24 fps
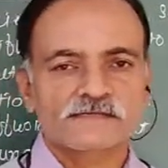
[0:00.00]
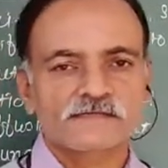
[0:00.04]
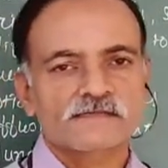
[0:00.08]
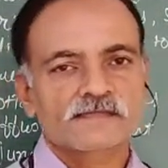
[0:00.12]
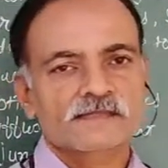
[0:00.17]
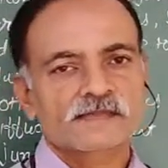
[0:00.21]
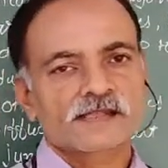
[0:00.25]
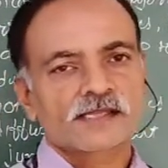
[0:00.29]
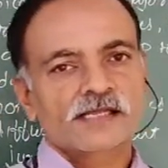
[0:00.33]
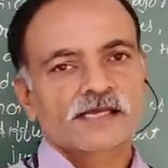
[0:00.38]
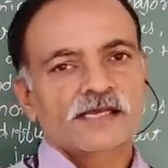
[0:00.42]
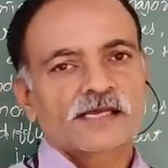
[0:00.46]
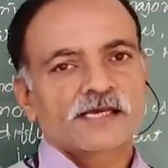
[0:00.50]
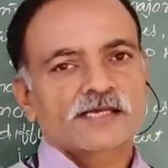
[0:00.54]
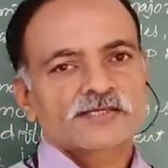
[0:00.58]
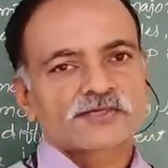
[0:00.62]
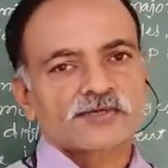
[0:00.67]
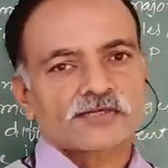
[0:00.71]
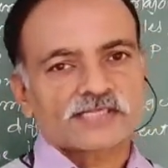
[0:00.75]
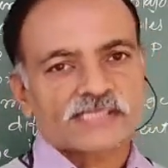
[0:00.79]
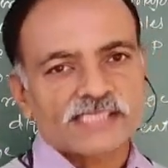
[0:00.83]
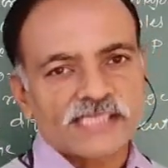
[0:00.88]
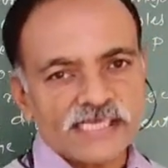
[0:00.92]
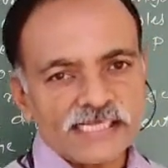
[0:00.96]
So
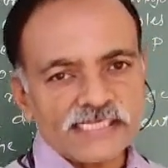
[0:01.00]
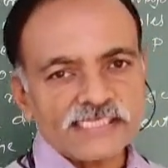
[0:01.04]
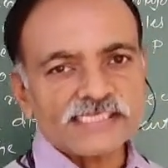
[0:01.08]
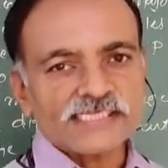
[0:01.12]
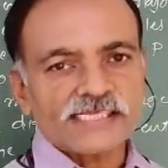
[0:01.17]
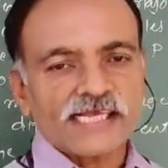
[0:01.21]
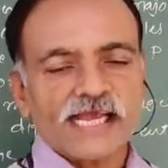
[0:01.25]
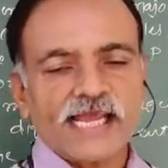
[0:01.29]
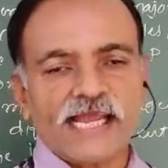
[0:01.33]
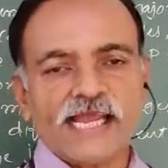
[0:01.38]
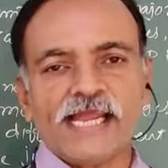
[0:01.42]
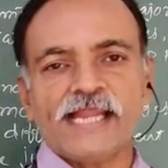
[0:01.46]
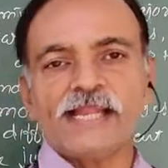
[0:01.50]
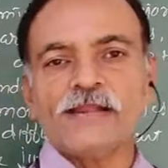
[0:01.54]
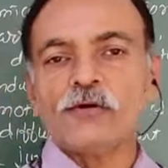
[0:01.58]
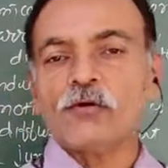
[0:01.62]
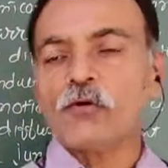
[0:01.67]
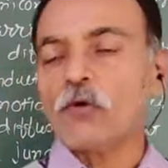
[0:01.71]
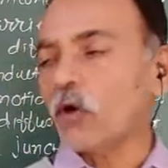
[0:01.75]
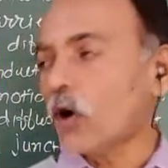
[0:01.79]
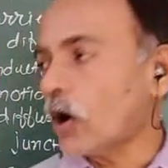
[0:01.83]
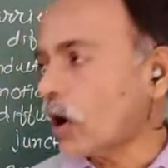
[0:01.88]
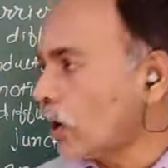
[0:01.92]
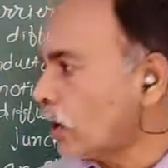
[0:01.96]
this end
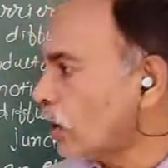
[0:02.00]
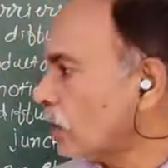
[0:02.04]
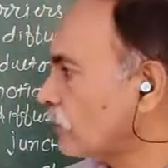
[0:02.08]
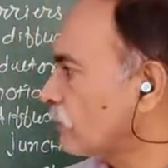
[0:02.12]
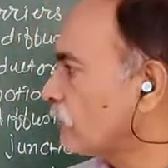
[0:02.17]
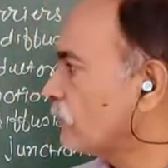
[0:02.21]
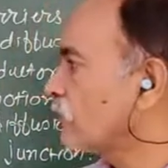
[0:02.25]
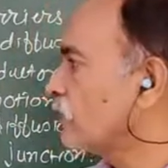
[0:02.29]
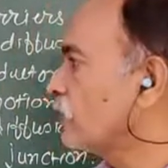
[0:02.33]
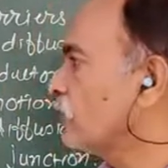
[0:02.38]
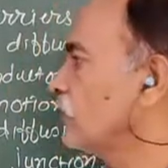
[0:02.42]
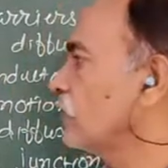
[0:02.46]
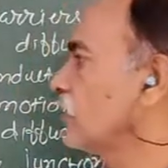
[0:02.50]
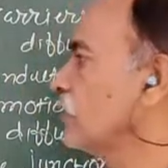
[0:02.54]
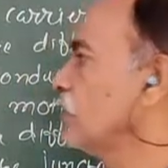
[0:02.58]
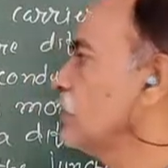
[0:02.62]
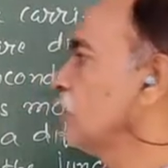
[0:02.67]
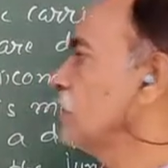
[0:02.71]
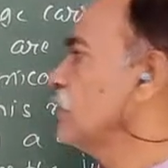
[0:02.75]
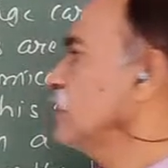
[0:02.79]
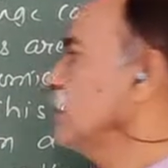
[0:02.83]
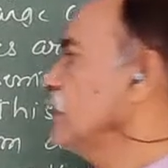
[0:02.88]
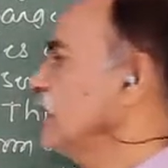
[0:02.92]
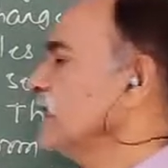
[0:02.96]
of
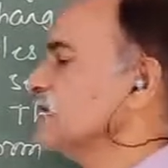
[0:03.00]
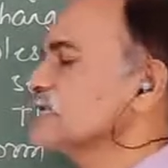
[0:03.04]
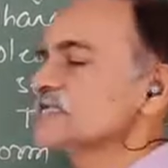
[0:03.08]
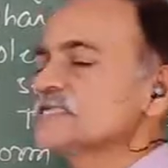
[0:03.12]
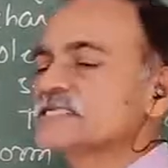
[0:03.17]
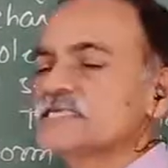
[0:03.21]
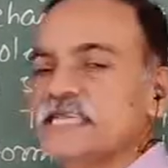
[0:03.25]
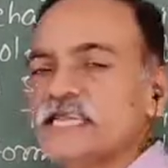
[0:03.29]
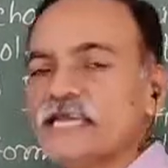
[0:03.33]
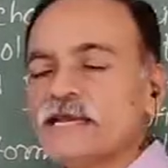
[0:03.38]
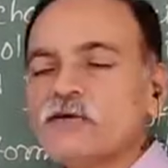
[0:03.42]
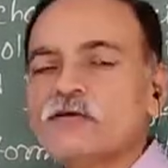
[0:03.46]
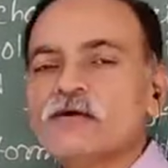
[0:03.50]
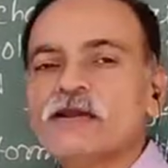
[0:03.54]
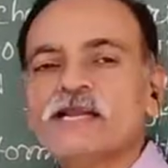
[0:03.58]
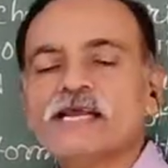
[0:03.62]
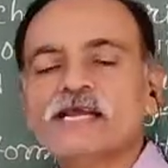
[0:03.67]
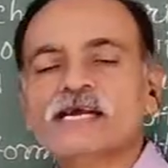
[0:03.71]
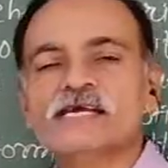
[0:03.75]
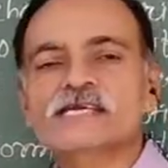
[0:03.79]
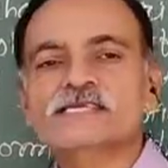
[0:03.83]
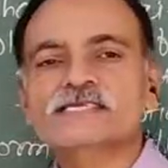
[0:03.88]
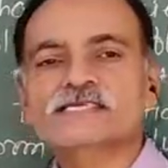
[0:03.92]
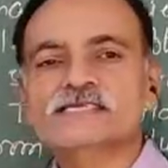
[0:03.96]
a silicon
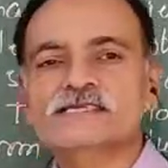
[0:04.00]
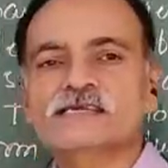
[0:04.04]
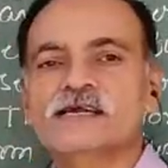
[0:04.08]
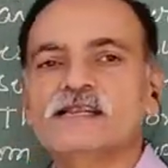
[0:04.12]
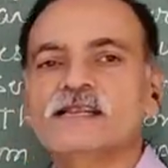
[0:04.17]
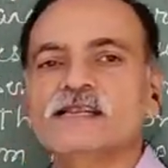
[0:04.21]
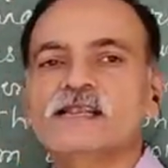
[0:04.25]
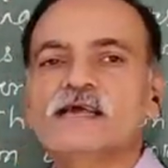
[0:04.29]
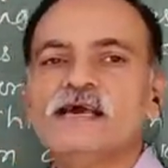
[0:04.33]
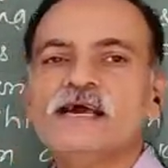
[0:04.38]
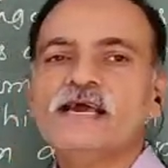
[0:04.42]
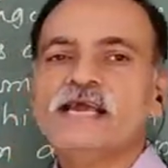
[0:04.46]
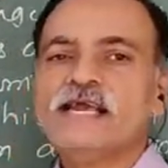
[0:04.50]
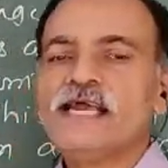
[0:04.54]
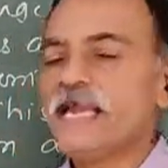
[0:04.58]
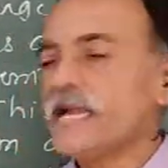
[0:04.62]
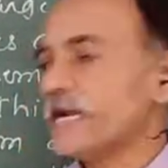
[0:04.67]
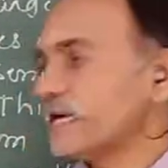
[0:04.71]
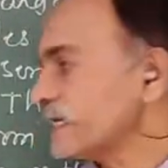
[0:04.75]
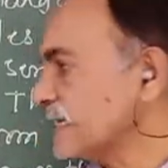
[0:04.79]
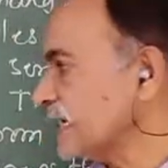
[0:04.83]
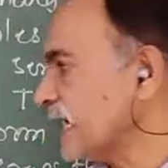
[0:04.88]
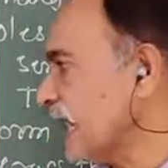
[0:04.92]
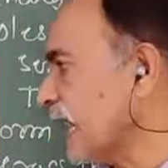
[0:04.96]
crystal act
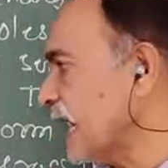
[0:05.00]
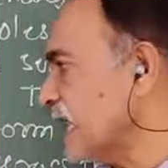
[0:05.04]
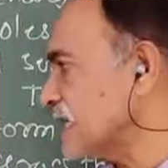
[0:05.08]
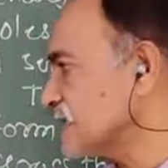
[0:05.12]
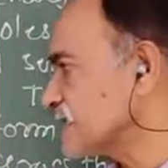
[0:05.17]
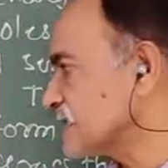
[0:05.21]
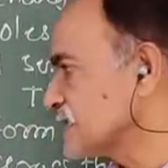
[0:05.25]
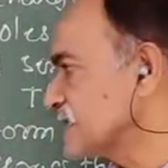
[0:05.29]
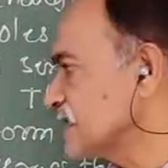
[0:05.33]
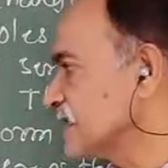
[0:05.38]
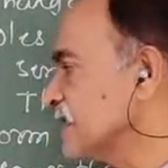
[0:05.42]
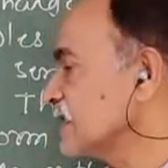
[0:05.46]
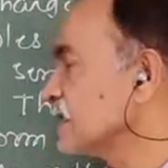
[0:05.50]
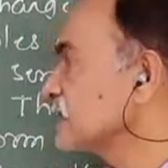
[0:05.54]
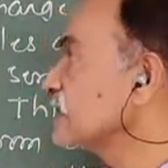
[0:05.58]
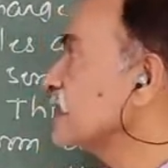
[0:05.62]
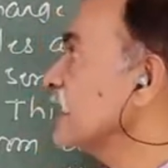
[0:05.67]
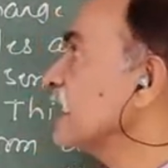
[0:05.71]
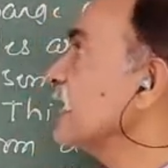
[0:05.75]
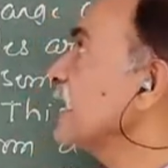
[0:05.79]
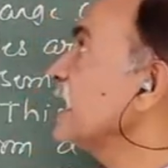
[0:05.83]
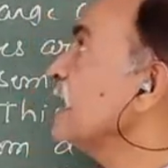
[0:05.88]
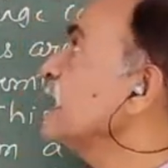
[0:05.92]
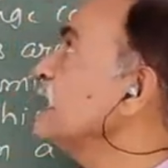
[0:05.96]
as the
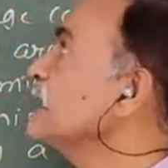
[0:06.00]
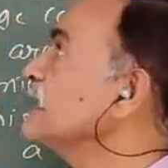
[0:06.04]
N-type